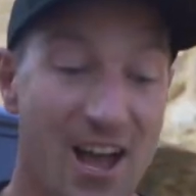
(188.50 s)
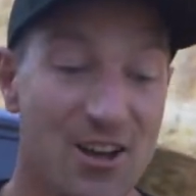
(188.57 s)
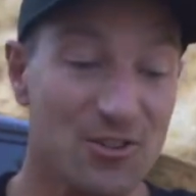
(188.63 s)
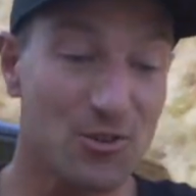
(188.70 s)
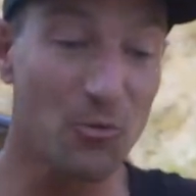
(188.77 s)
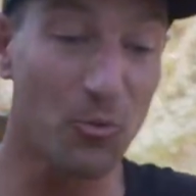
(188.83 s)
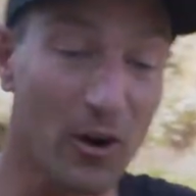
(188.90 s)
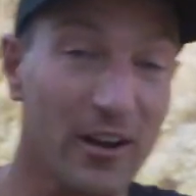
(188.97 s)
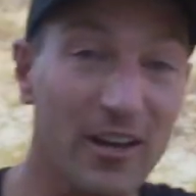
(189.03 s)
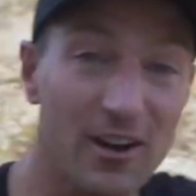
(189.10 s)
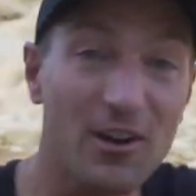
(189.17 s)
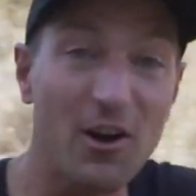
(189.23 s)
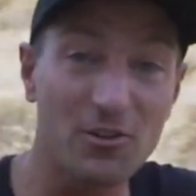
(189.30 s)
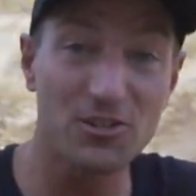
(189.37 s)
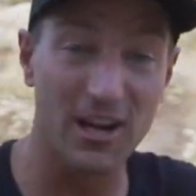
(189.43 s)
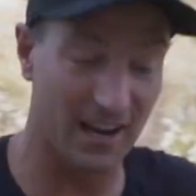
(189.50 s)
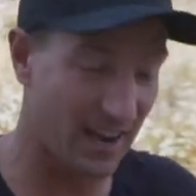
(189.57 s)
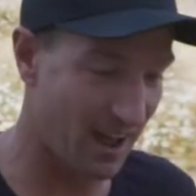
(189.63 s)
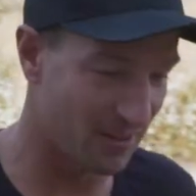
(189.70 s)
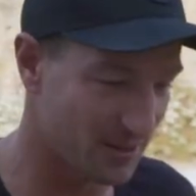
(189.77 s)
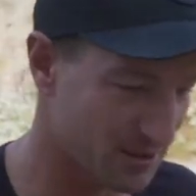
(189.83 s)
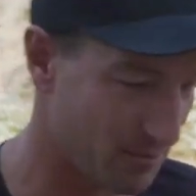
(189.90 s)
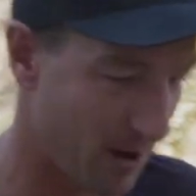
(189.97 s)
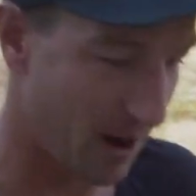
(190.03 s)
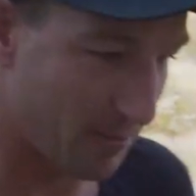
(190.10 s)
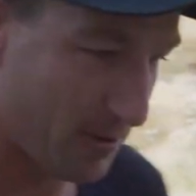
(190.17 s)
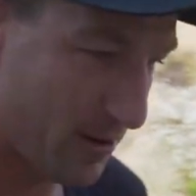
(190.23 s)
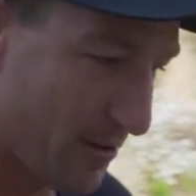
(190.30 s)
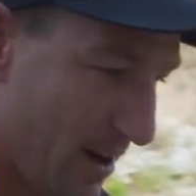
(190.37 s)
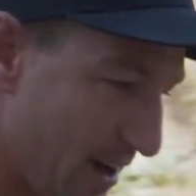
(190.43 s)
So we're gonna go check out this
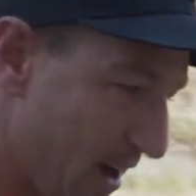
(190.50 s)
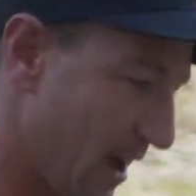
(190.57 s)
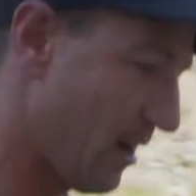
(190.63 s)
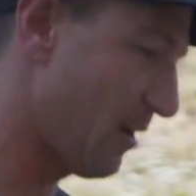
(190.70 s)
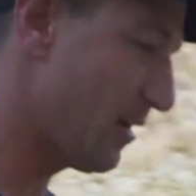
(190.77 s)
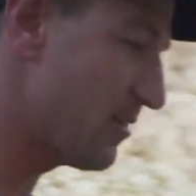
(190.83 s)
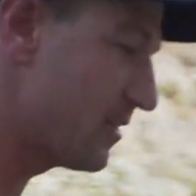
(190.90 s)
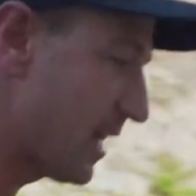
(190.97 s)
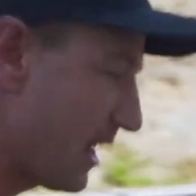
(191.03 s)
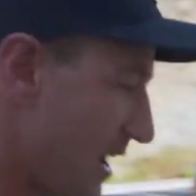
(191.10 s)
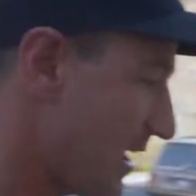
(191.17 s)
property right now that,